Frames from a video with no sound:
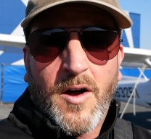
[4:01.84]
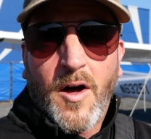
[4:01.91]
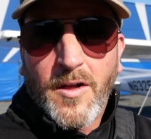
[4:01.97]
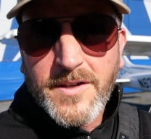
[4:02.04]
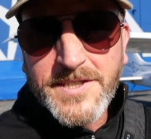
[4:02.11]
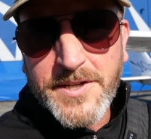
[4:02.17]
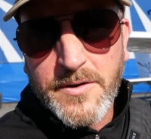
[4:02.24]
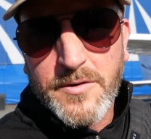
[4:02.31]

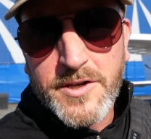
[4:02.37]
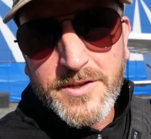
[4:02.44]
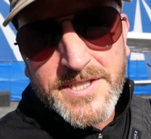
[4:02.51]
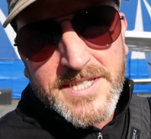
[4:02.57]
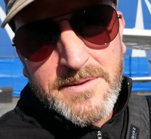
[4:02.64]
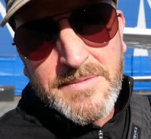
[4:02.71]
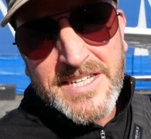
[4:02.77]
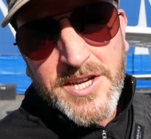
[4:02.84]
Also, you'll
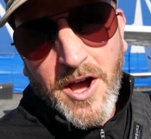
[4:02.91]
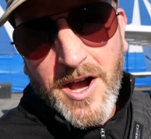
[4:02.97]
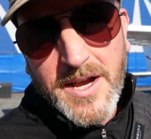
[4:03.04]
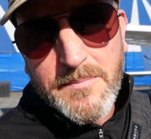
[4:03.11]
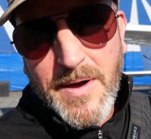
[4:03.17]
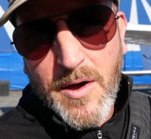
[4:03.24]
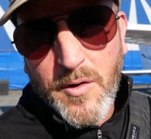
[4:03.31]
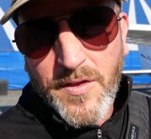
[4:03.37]
see me talk
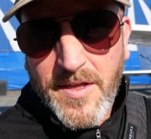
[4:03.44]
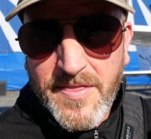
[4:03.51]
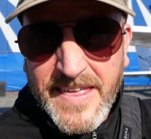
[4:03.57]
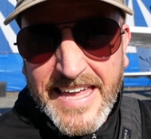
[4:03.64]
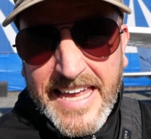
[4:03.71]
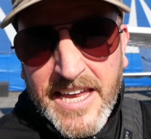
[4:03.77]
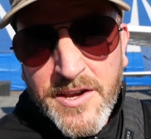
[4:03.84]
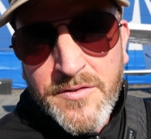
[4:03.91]
about
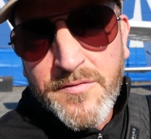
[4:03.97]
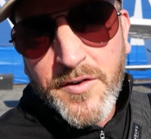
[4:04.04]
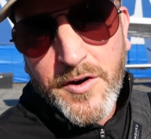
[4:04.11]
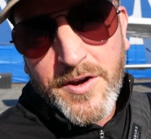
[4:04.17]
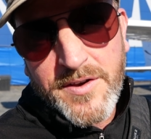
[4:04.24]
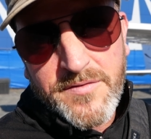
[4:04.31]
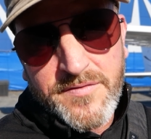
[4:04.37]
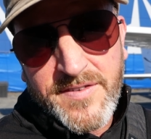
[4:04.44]
the
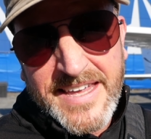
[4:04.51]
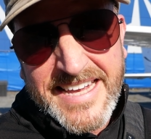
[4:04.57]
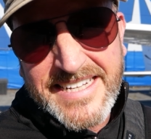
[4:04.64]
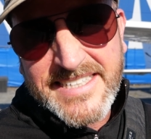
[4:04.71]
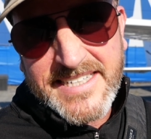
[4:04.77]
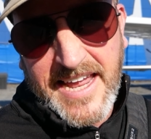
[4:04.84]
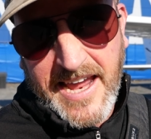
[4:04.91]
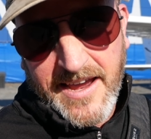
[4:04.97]
inverted V
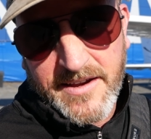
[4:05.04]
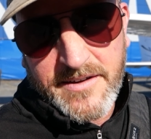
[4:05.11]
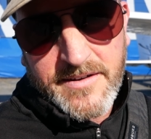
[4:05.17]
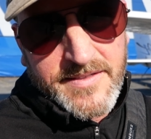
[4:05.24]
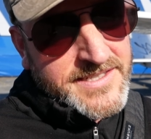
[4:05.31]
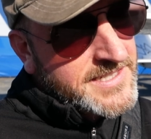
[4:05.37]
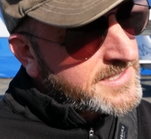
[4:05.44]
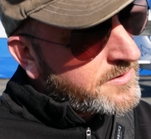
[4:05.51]
scan.
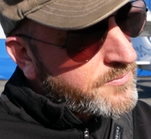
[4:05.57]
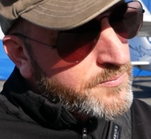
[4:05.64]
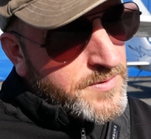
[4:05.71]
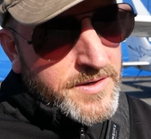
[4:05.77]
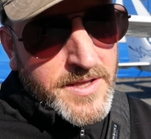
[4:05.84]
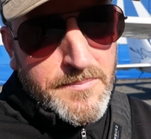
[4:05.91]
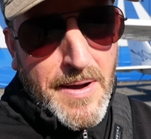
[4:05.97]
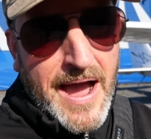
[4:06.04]
This is a
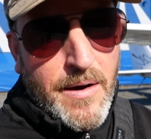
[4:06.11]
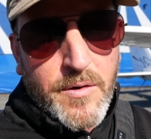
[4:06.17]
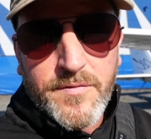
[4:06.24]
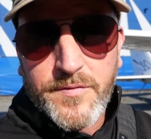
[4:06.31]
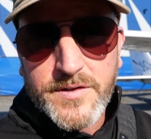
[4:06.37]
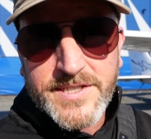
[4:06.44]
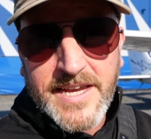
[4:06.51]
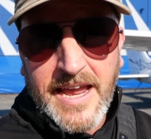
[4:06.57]
really
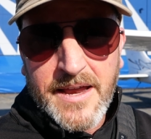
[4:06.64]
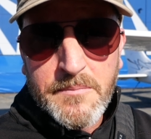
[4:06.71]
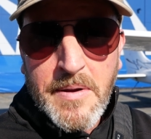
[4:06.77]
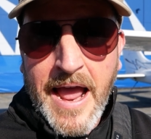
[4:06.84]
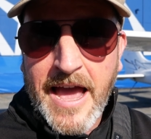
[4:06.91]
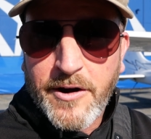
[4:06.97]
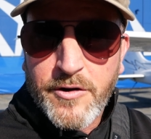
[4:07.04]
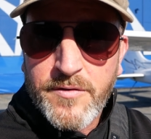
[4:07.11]
powerful scan
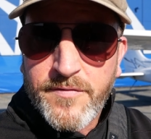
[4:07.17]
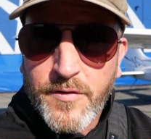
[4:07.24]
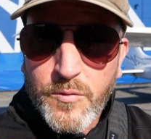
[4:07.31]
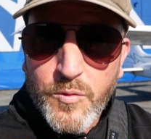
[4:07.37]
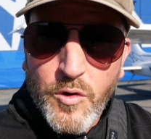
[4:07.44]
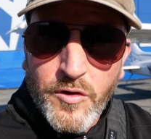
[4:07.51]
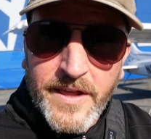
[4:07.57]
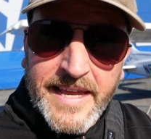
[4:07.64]
pattern for
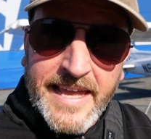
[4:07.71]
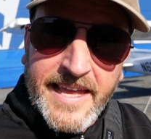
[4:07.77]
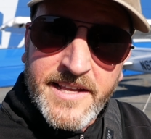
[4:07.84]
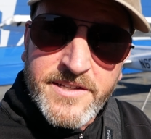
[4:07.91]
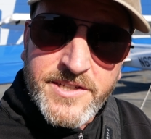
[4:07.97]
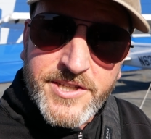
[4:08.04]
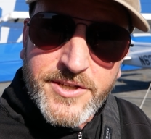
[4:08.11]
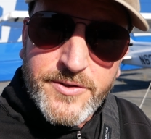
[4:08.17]
rolling
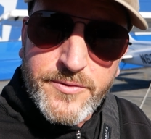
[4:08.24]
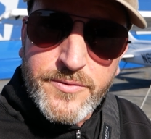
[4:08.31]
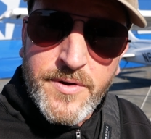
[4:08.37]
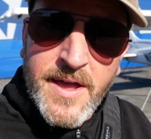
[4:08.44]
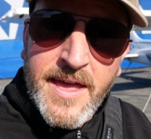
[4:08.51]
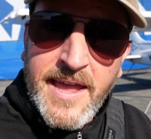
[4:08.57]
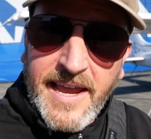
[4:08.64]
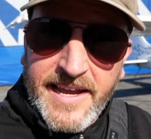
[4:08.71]
into
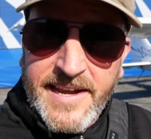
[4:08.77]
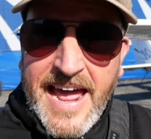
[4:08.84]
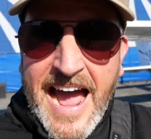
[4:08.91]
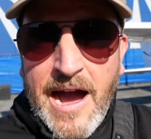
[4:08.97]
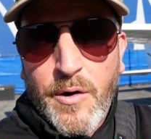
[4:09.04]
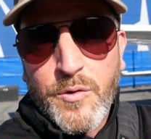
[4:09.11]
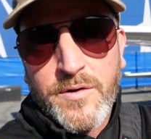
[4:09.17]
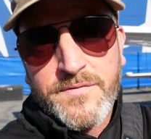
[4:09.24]
and
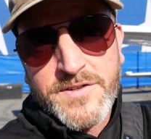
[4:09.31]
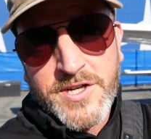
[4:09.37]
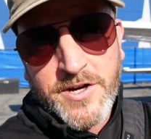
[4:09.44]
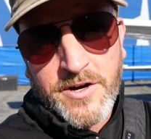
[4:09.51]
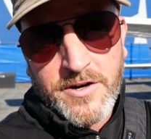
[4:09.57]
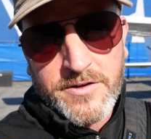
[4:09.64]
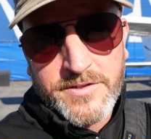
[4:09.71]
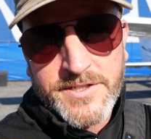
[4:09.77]
out of
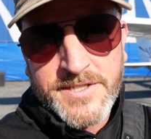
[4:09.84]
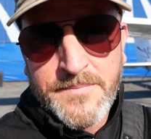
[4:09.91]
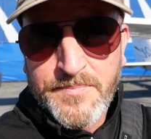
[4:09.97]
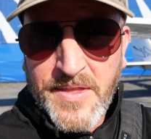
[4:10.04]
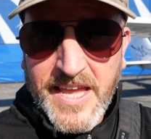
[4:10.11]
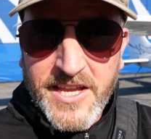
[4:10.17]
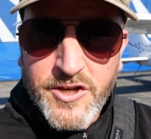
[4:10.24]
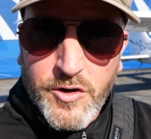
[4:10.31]
turns.
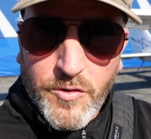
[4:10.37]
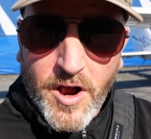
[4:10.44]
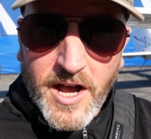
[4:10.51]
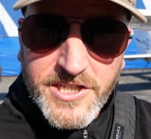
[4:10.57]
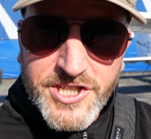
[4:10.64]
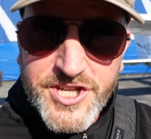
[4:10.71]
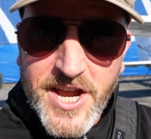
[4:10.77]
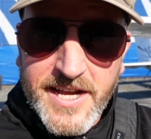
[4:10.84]
It
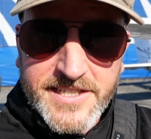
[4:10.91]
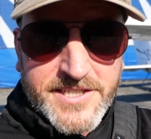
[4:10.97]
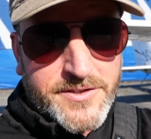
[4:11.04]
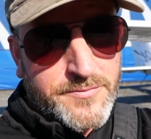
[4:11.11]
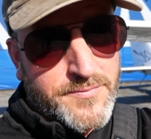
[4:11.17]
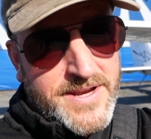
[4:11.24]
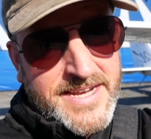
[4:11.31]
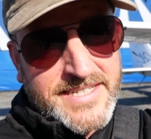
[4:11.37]
cross checks
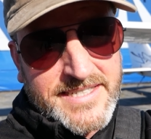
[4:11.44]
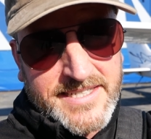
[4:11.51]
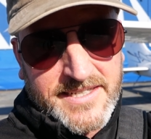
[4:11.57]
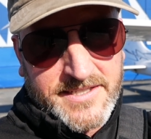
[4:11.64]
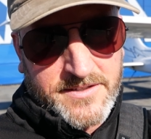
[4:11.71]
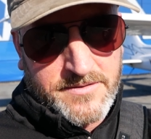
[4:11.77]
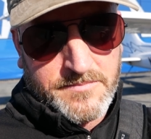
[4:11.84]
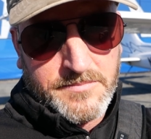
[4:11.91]
three
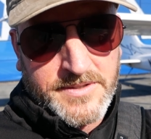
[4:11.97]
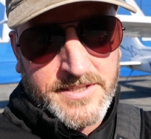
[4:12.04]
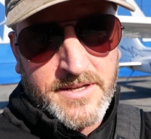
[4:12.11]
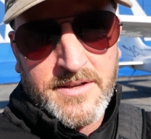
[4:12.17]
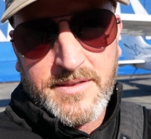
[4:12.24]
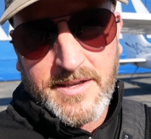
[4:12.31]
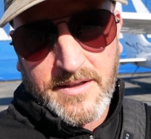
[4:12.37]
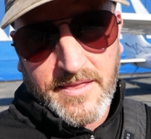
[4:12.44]
systems
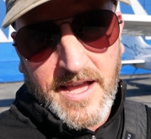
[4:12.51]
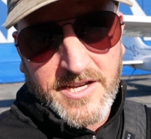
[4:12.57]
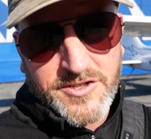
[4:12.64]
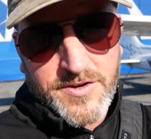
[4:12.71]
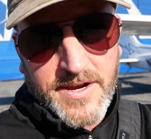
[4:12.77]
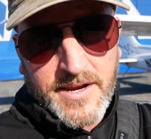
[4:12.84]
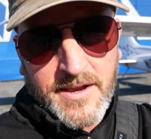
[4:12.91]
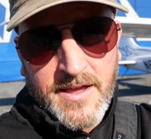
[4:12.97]
the
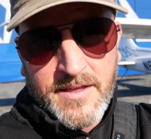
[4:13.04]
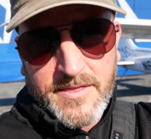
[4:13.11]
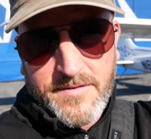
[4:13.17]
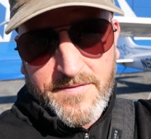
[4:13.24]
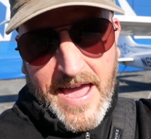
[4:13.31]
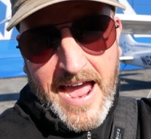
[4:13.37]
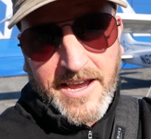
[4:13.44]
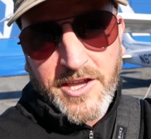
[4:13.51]
electric, the
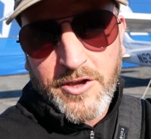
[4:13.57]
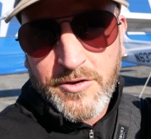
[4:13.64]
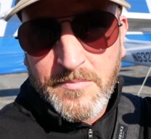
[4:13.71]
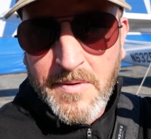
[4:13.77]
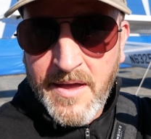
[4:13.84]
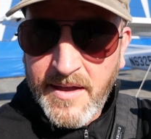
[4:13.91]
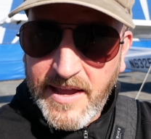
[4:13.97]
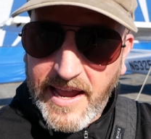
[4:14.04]

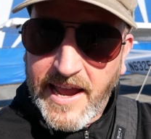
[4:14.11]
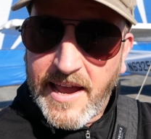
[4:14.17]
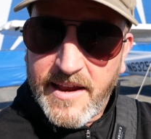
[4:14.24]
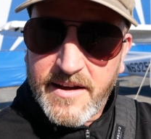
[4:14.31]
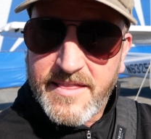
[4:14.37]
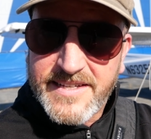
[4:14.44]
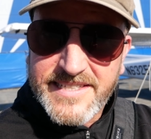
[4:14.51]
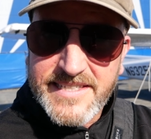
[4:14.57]
vacuum,
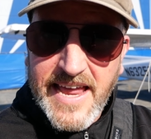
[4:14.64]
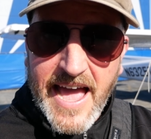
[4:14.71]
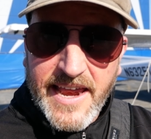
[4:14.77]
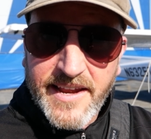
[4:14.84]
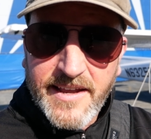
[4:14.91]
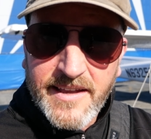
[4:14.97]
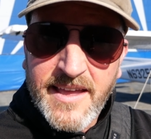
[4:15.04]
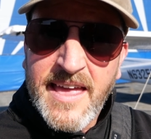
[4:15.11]
and the static,